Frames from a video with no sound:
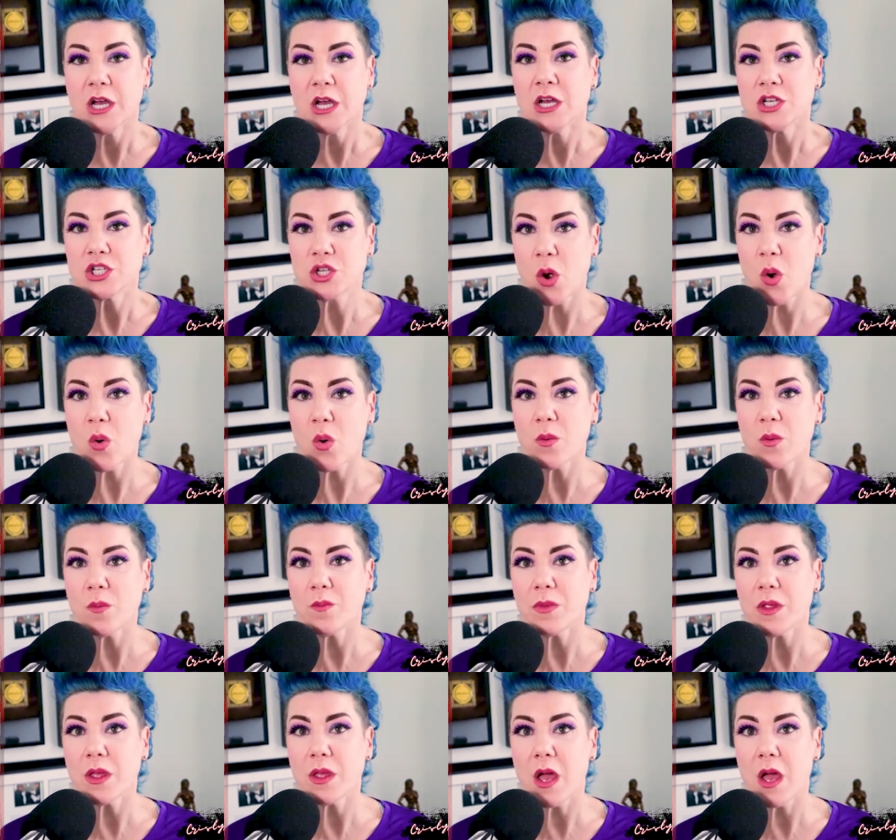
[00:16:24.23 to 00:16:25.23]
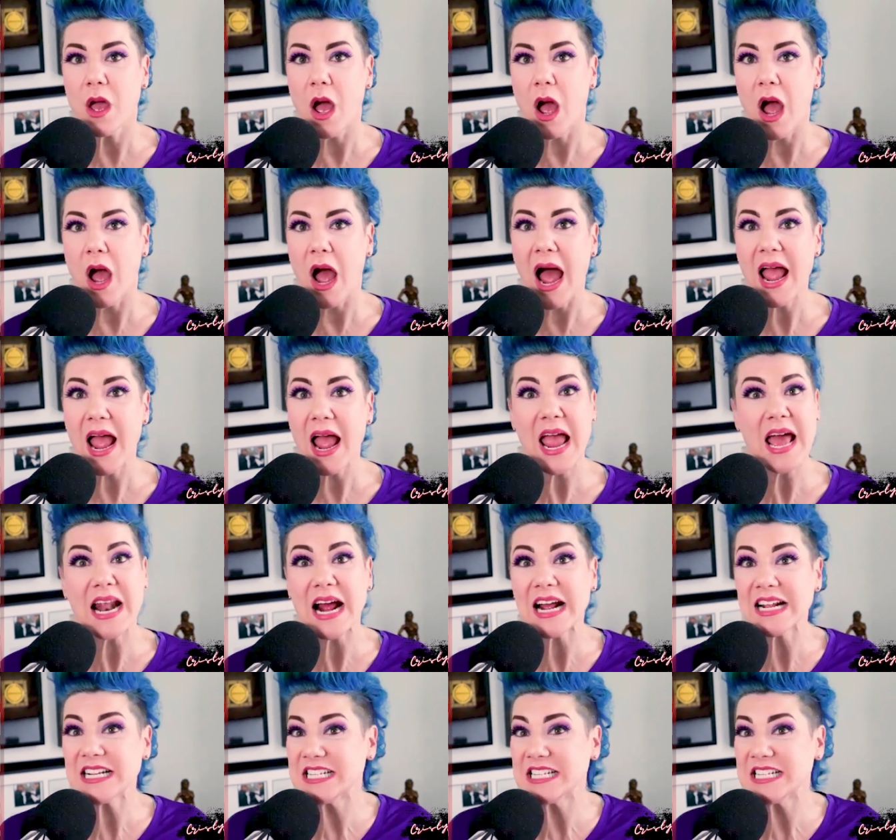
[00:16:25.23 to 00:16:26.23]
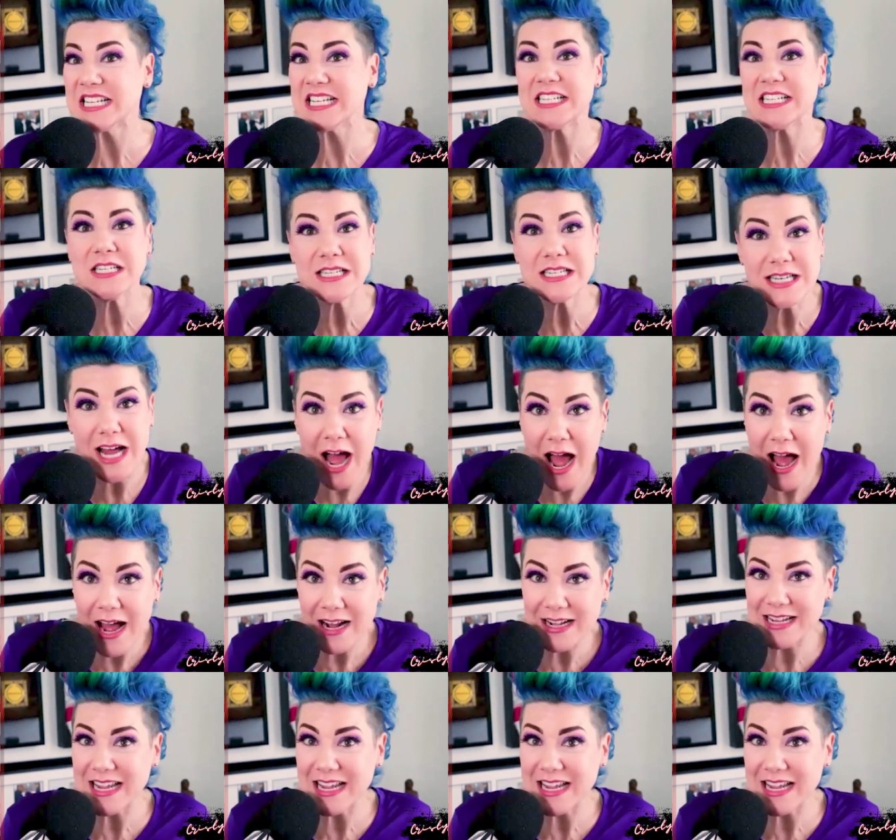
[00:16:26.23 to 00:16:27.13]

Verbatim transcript: So I and I did not